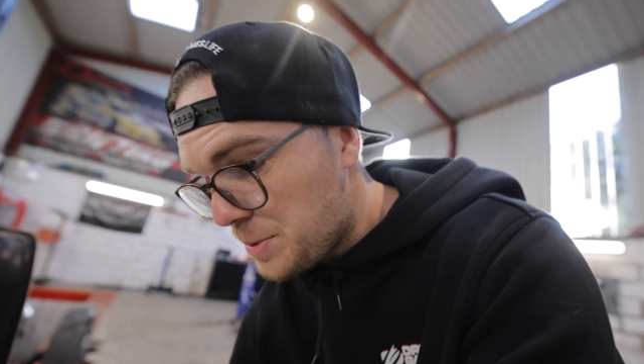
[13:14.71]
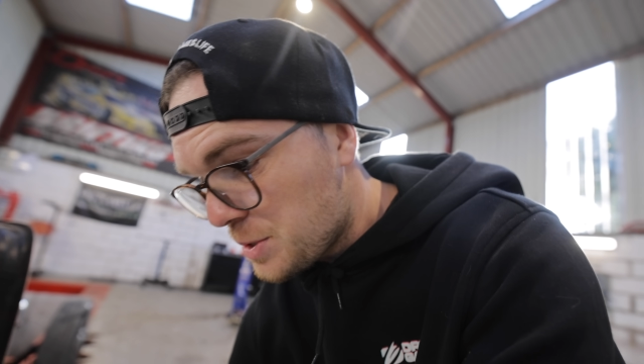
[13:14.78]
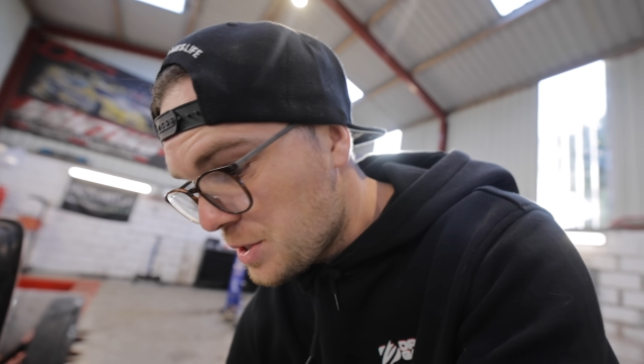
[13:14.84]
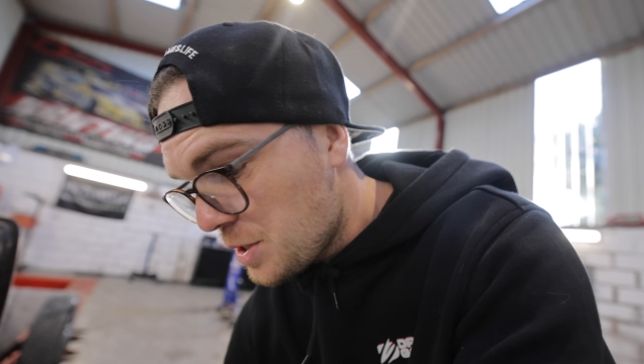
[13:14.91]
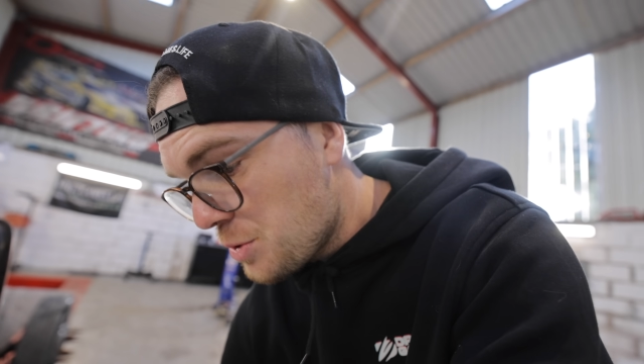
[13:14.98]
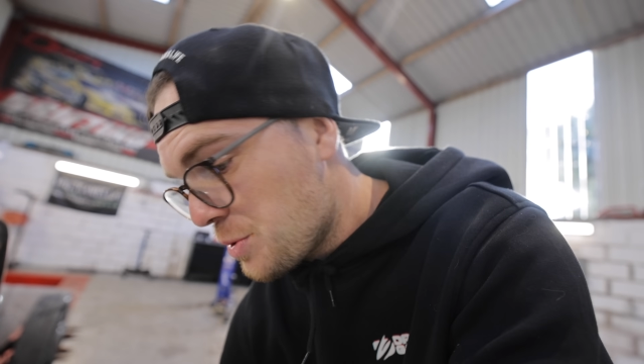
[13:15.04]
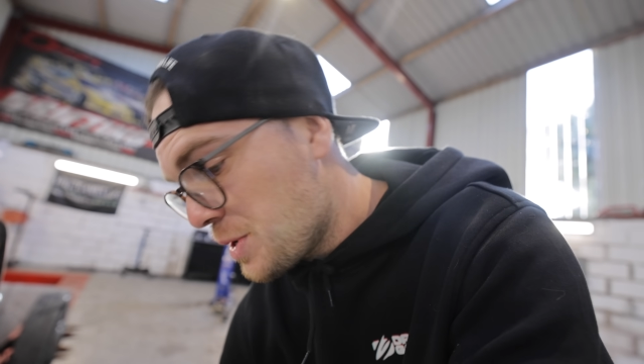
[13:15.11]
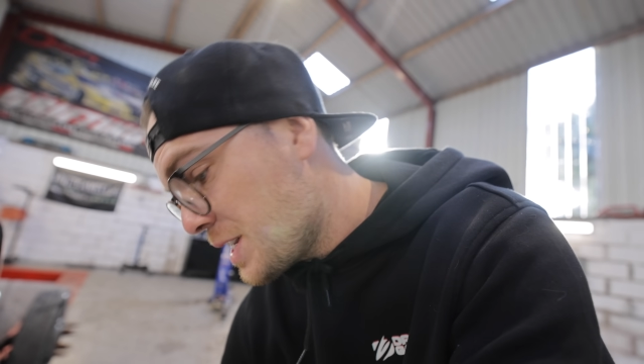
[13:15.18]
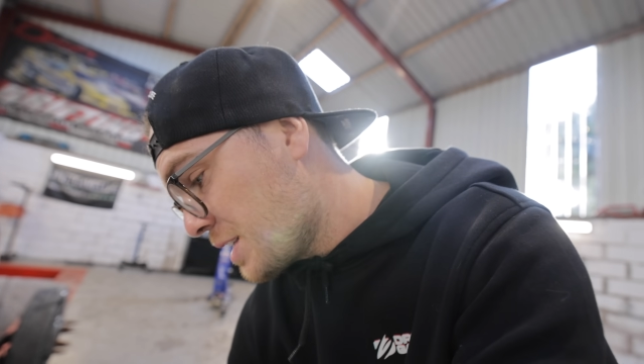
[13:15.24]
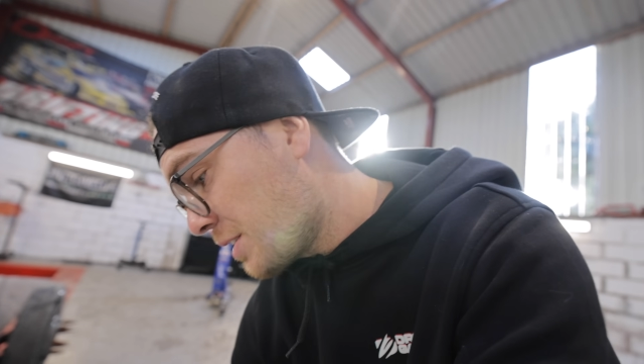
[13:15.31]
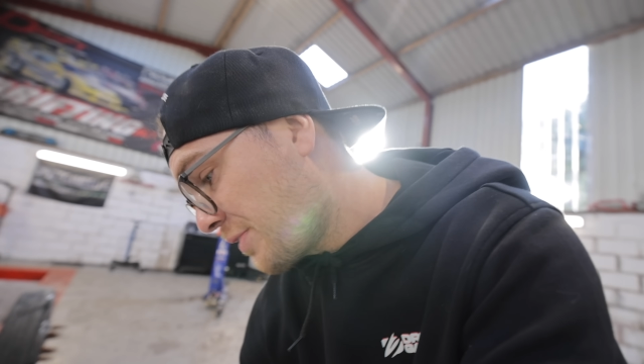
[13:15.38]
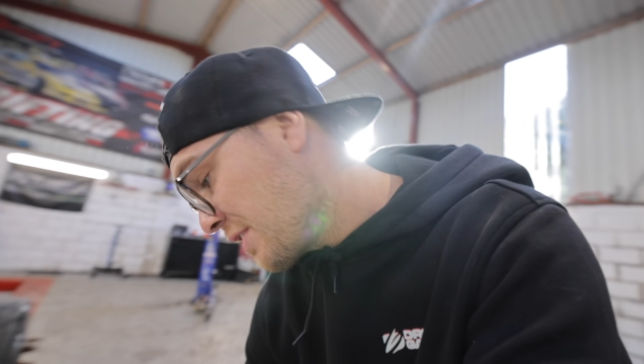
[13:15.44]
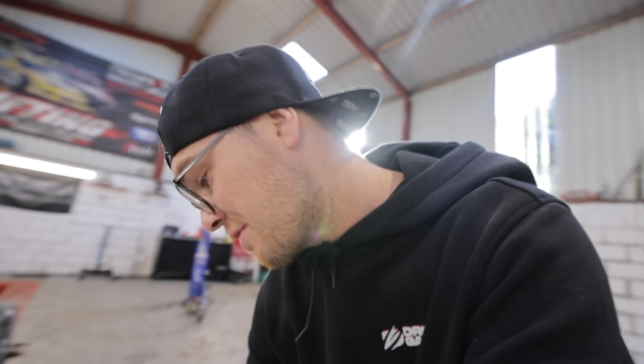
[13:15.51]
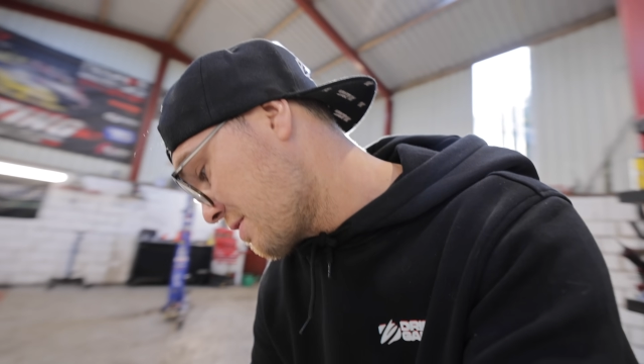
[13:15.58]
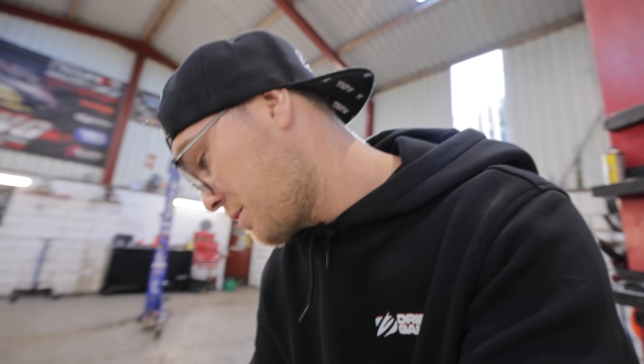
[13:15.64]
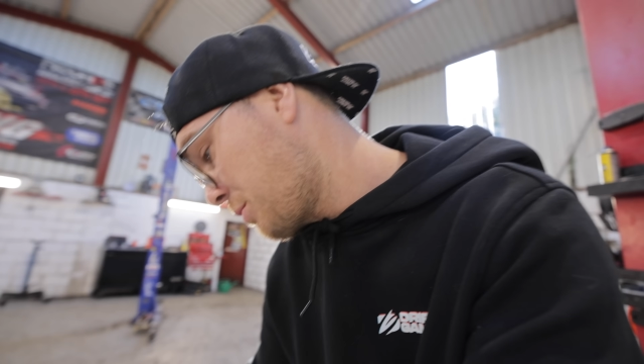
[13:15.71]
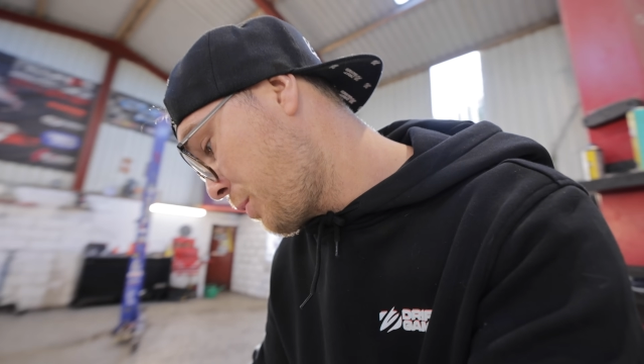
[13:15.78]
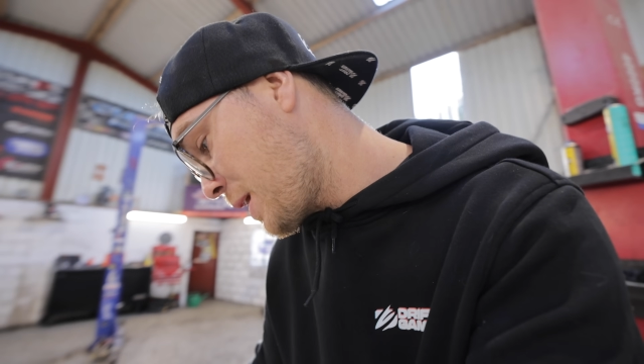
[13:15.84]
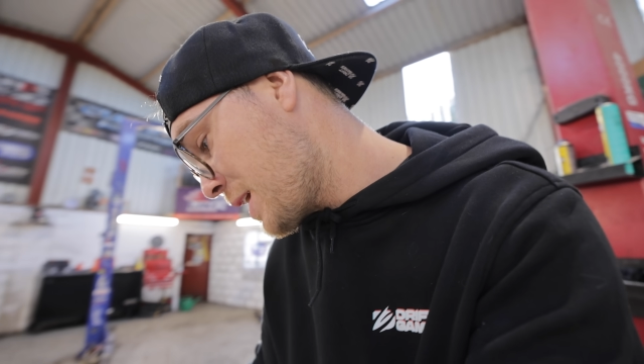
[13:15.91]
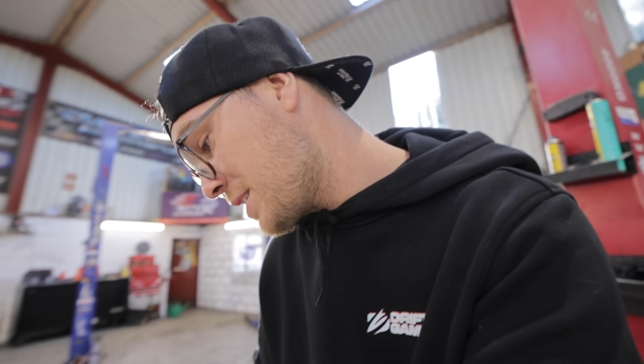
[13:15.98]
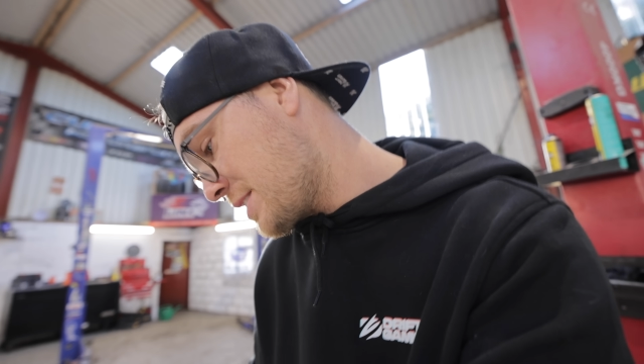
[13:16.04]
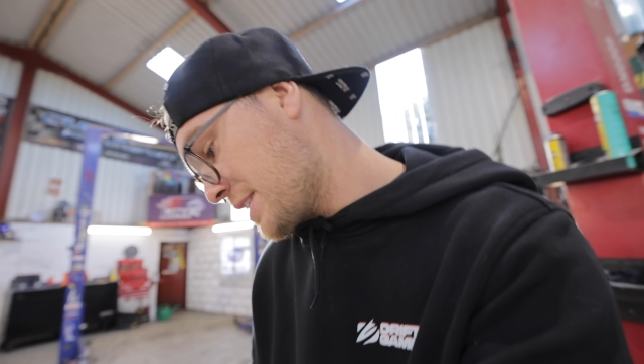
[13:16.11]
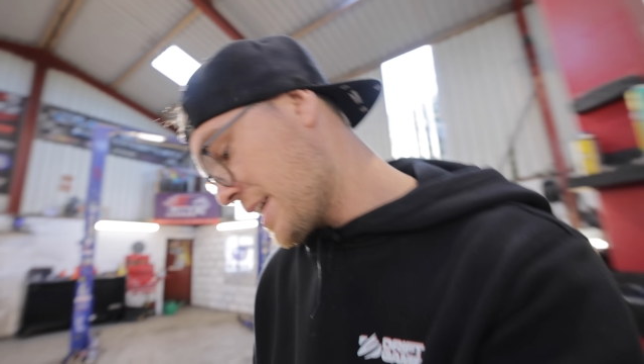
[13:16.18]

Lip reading: so we need to figure out a way to